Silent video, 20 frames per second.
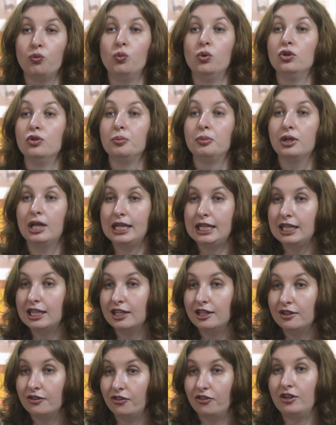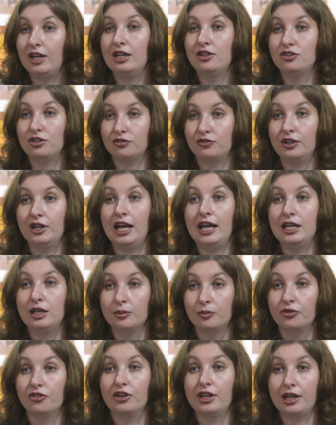wool blankets, and different
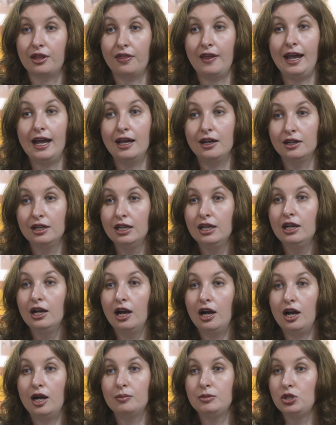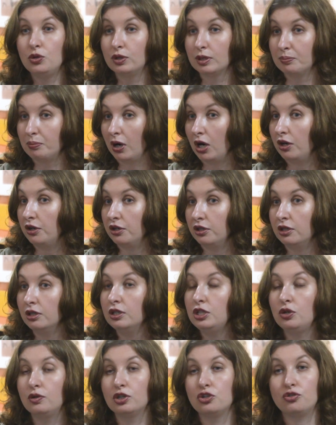items like that. You can
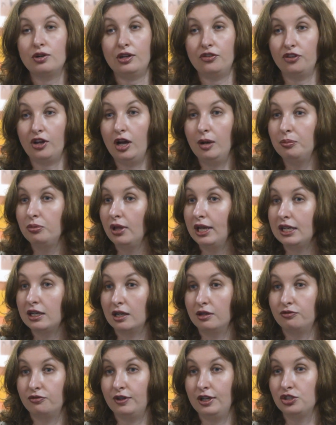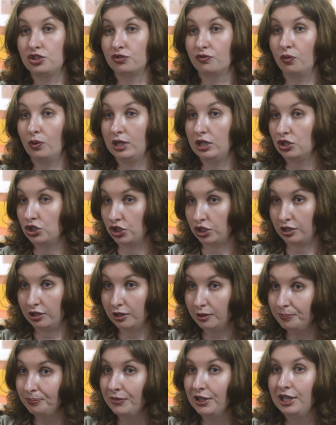barter, you can dress up like a French
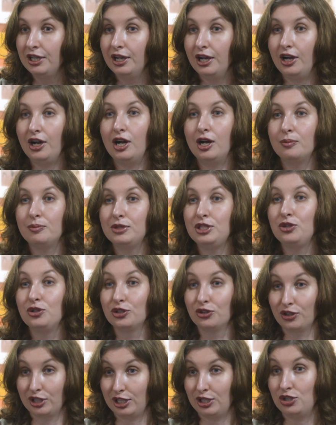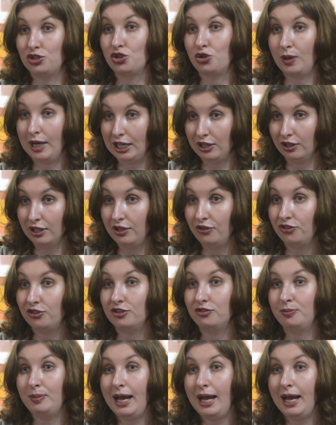voyageur, you can look at a trade list of